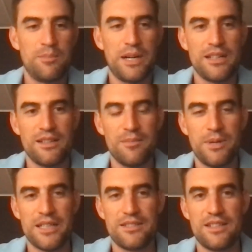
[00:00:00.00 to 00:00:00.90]
But
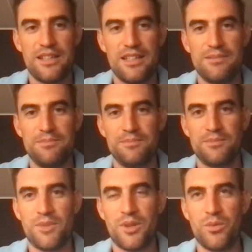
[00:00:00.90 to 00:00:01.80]

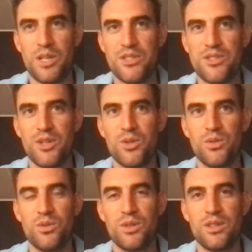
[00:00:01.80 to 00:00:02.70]
we
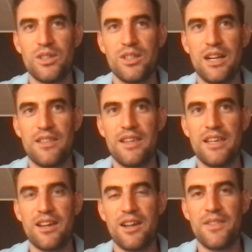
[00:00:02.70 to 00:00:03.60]
still, I think